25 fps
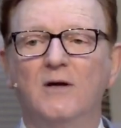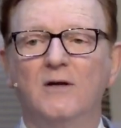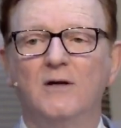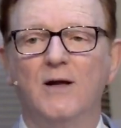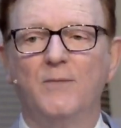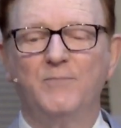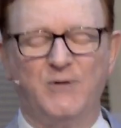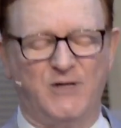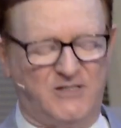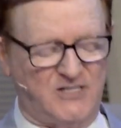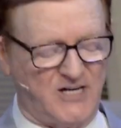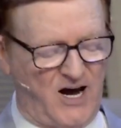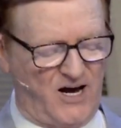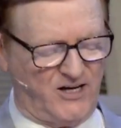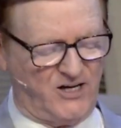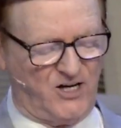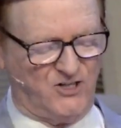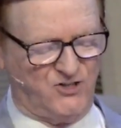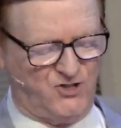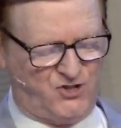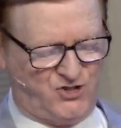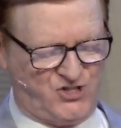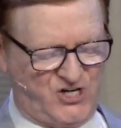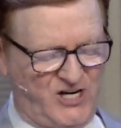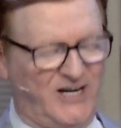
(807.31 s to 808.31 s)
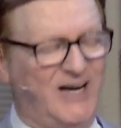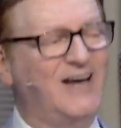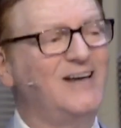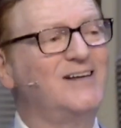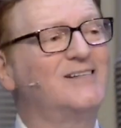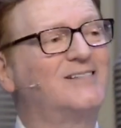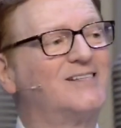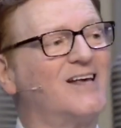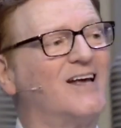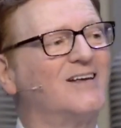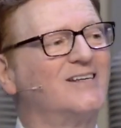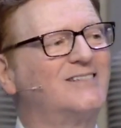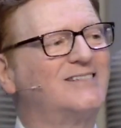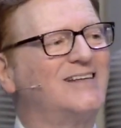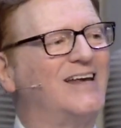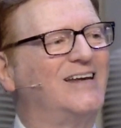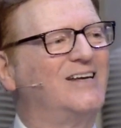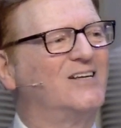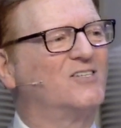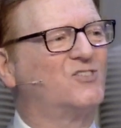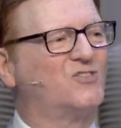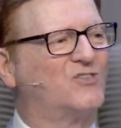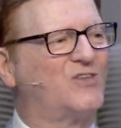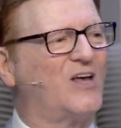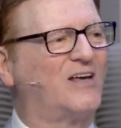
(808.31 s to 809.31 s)
Let me tell you, Jesus
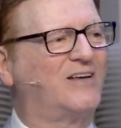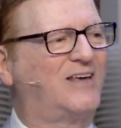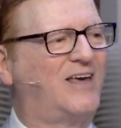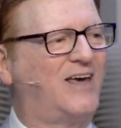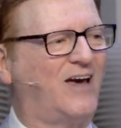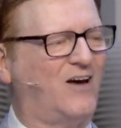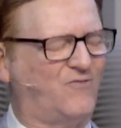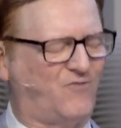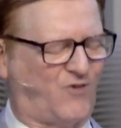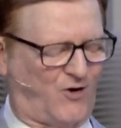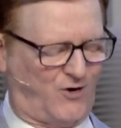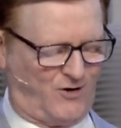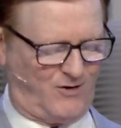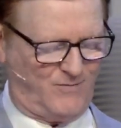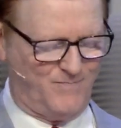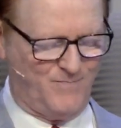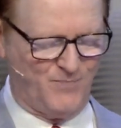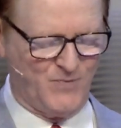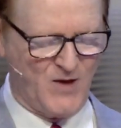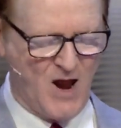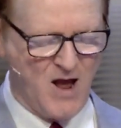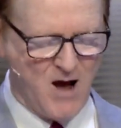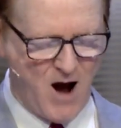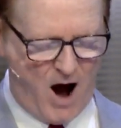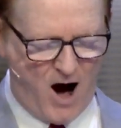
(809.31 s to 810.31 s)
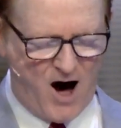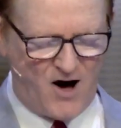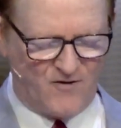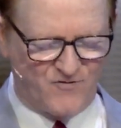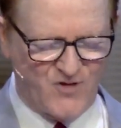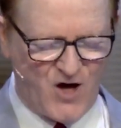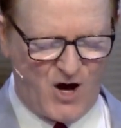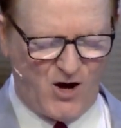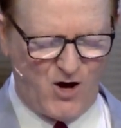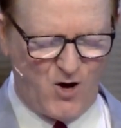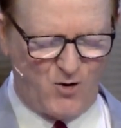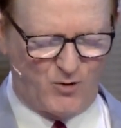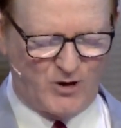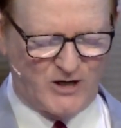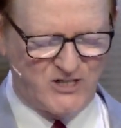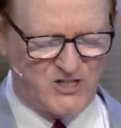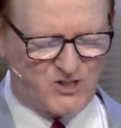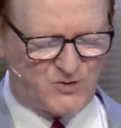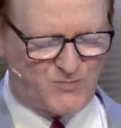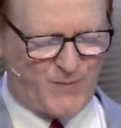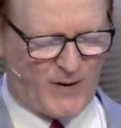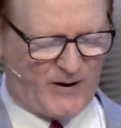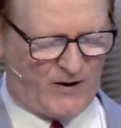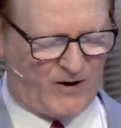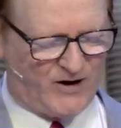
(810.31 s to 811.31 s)
is the giver of the Holy
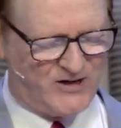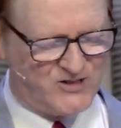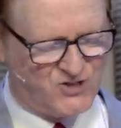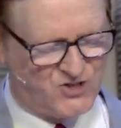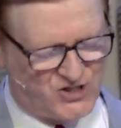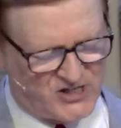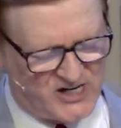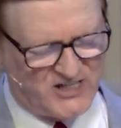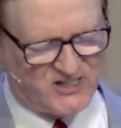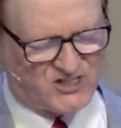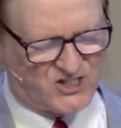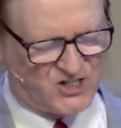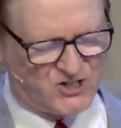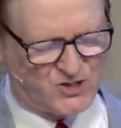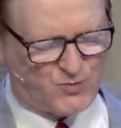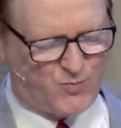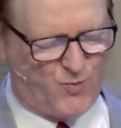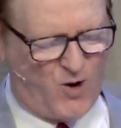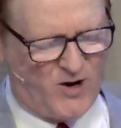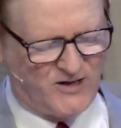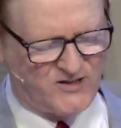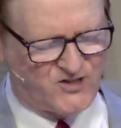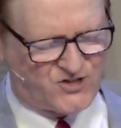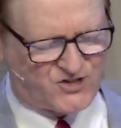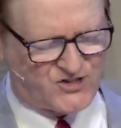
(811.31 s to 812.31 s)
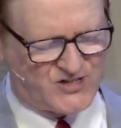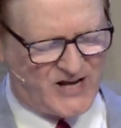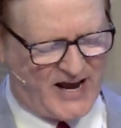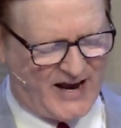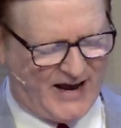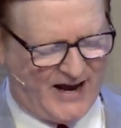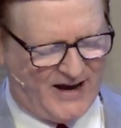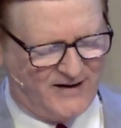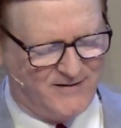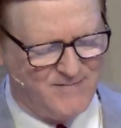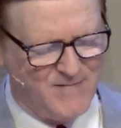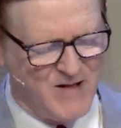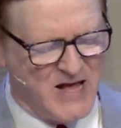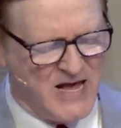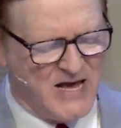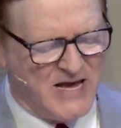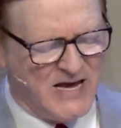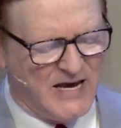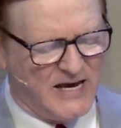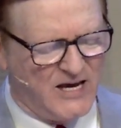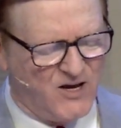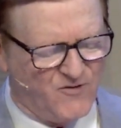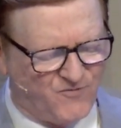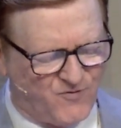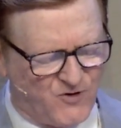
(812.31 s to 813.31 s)
Spirit. Jesus once said,
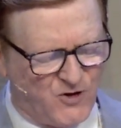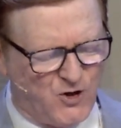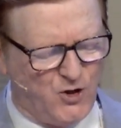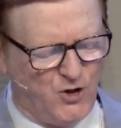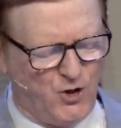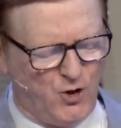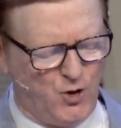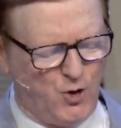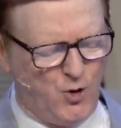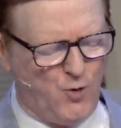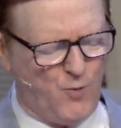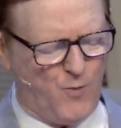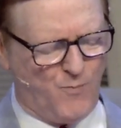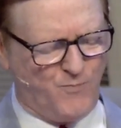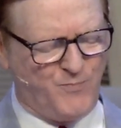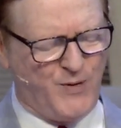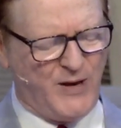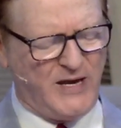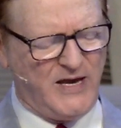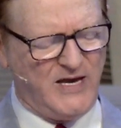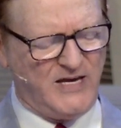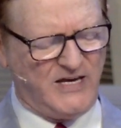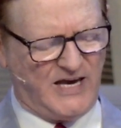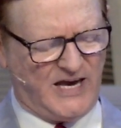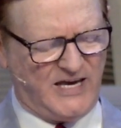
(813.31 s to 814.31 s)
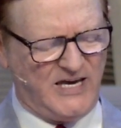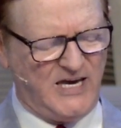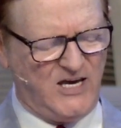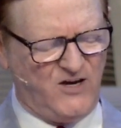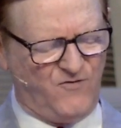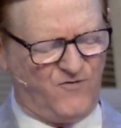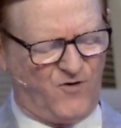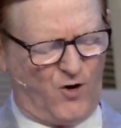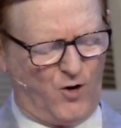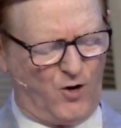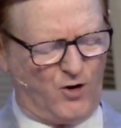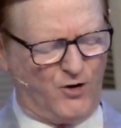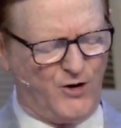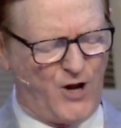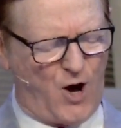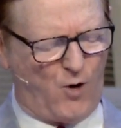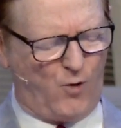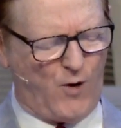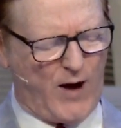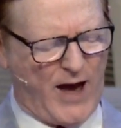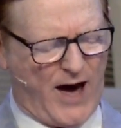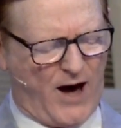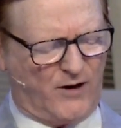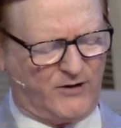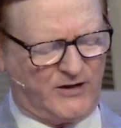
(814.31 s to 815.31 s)
if you, being evil,
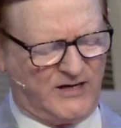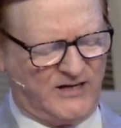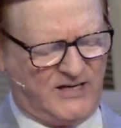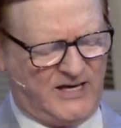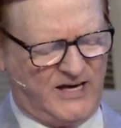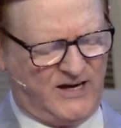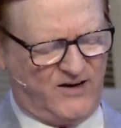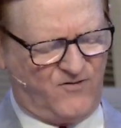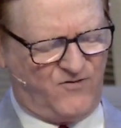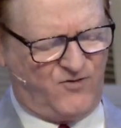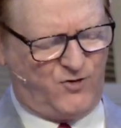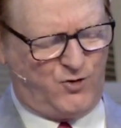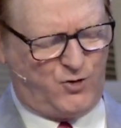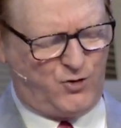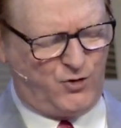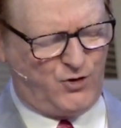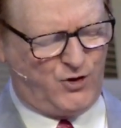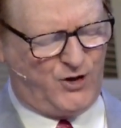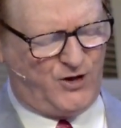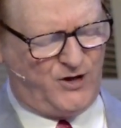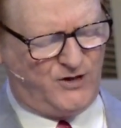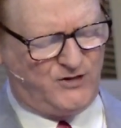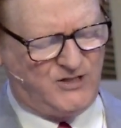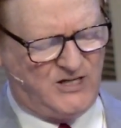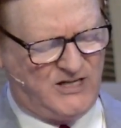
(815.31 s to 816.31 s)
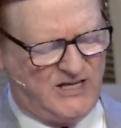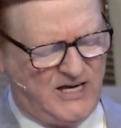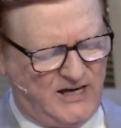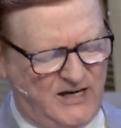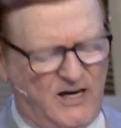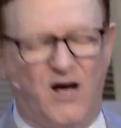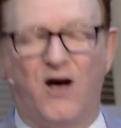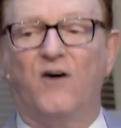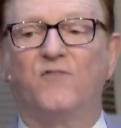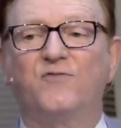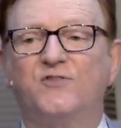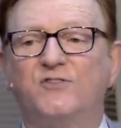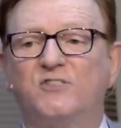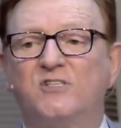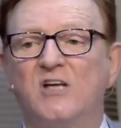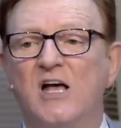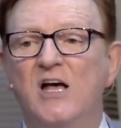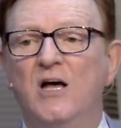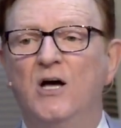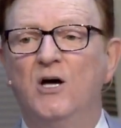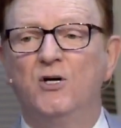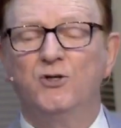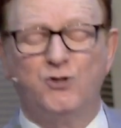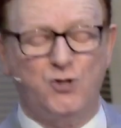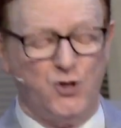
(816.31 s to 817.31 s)
know how to give good gifts
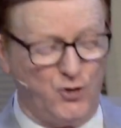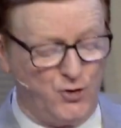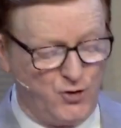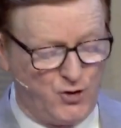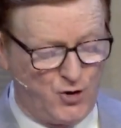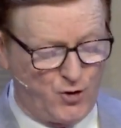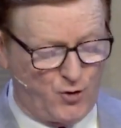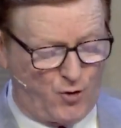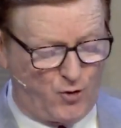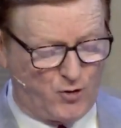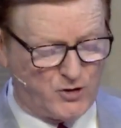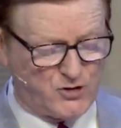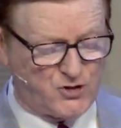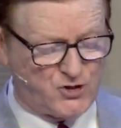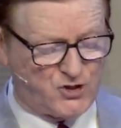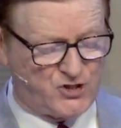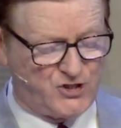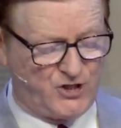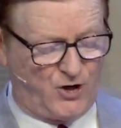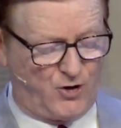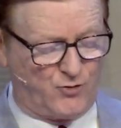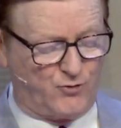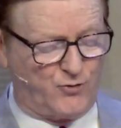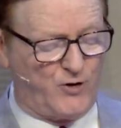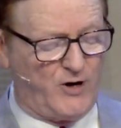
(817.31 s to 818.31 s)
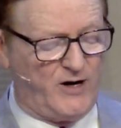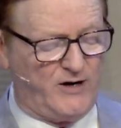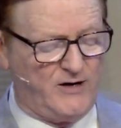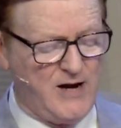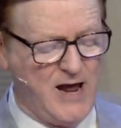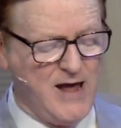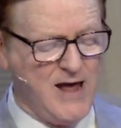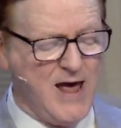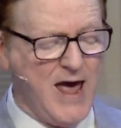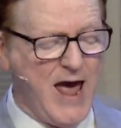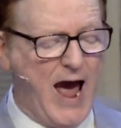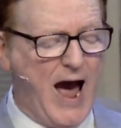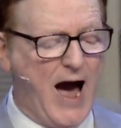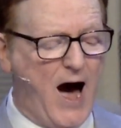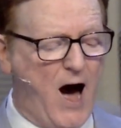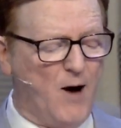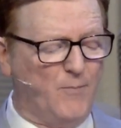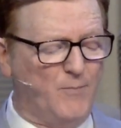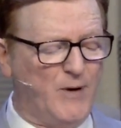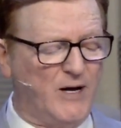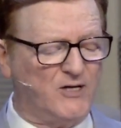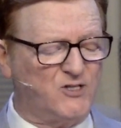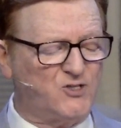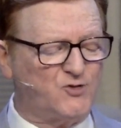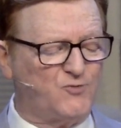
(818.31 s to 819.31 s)
to your children, how
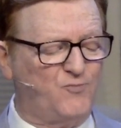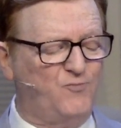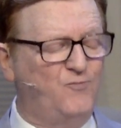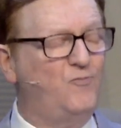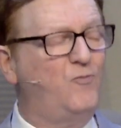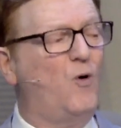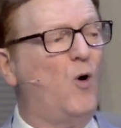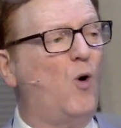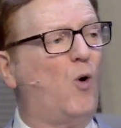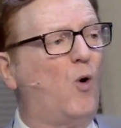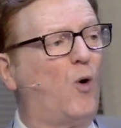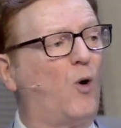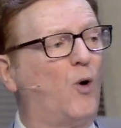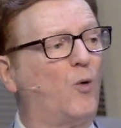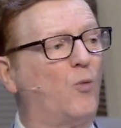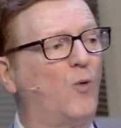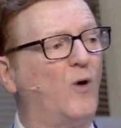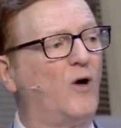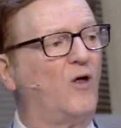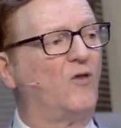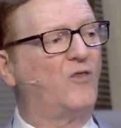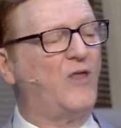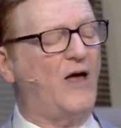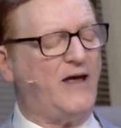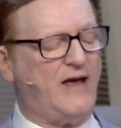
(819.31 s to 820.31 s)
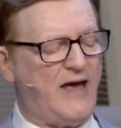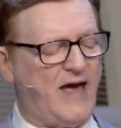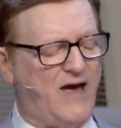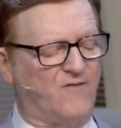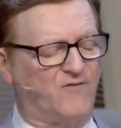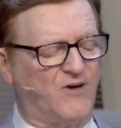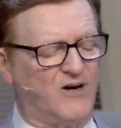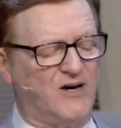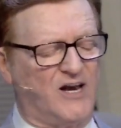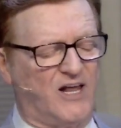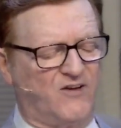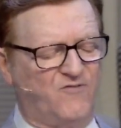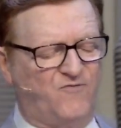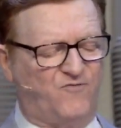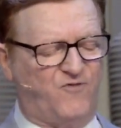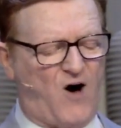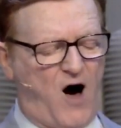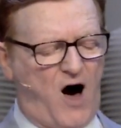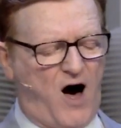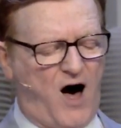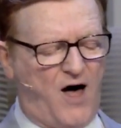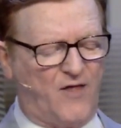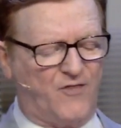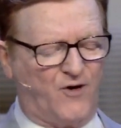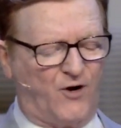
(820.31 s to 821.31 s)
much more will the Heavenly
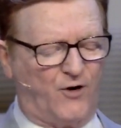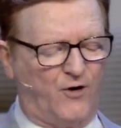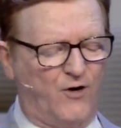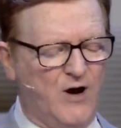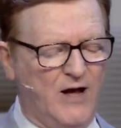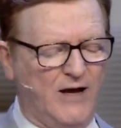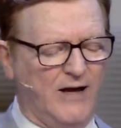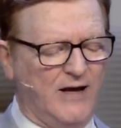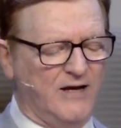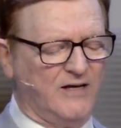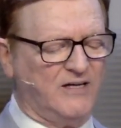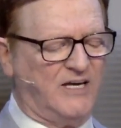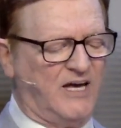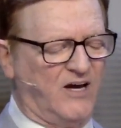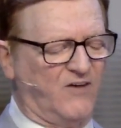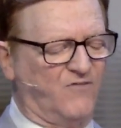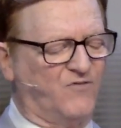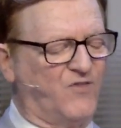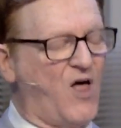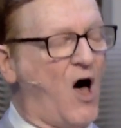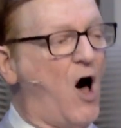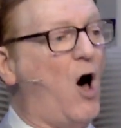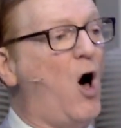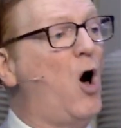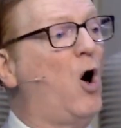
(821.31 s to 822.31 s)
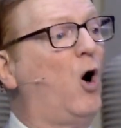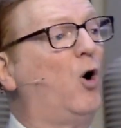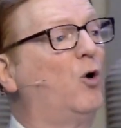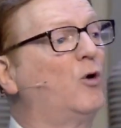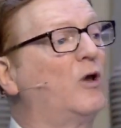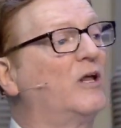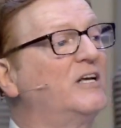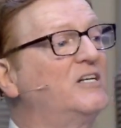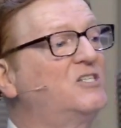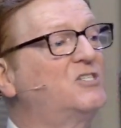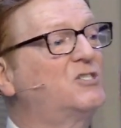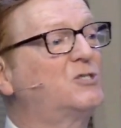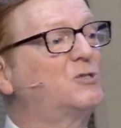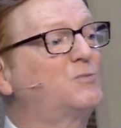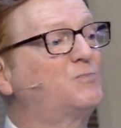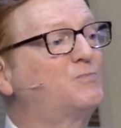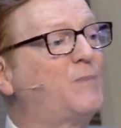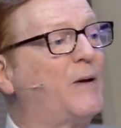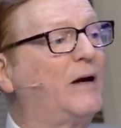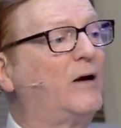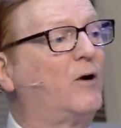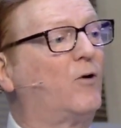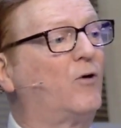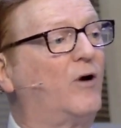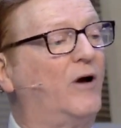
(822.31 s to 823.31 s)
Father give the Holy
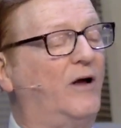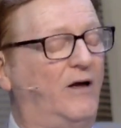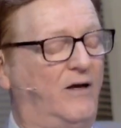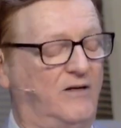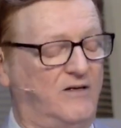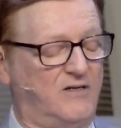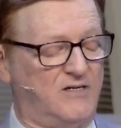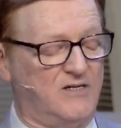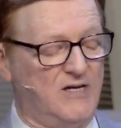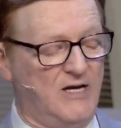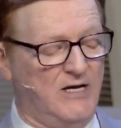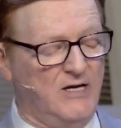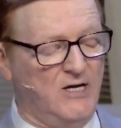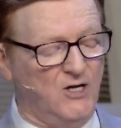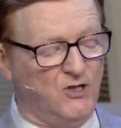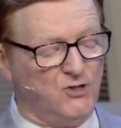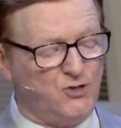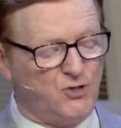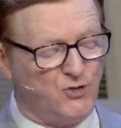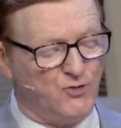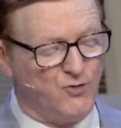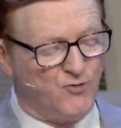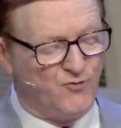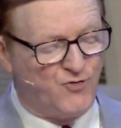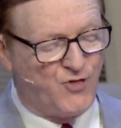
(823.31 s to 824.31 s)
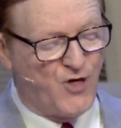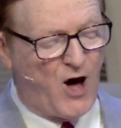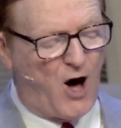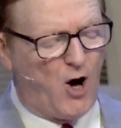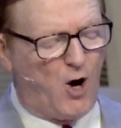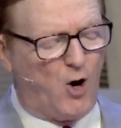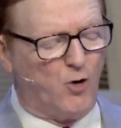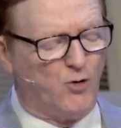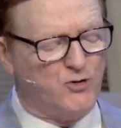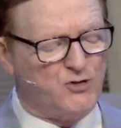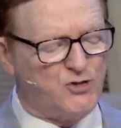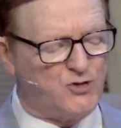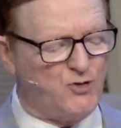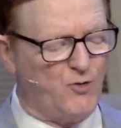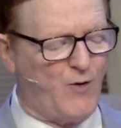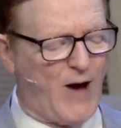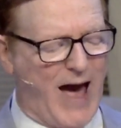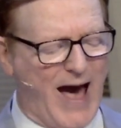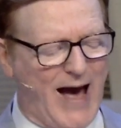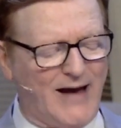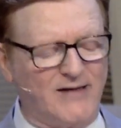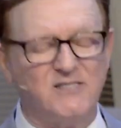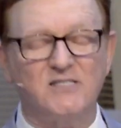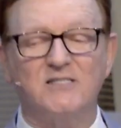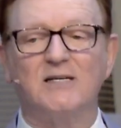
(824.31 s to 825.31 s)
Spirit to those who
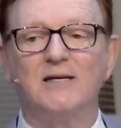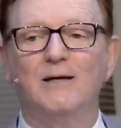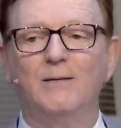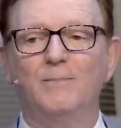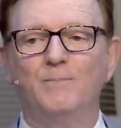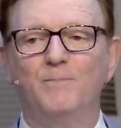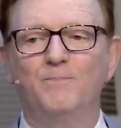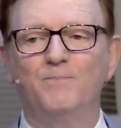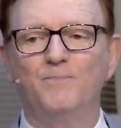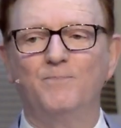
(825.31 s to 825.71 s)
ask him?